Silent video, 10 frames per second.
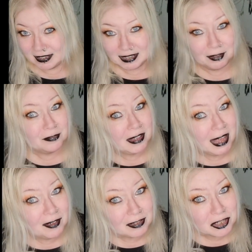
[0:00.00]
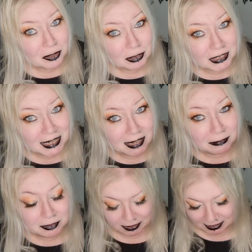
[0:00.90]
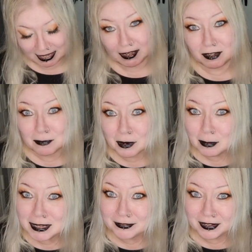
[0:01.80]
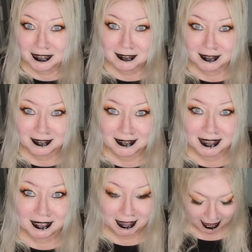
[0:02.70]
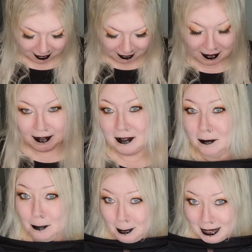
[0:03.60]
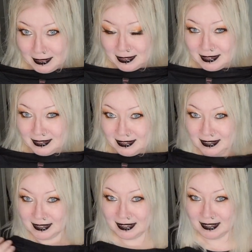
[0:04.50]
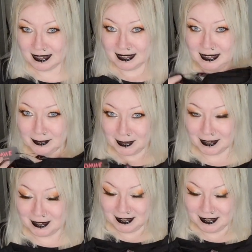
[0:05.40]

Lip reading: if they haven't sold it out. I can't promise things are still there. But this one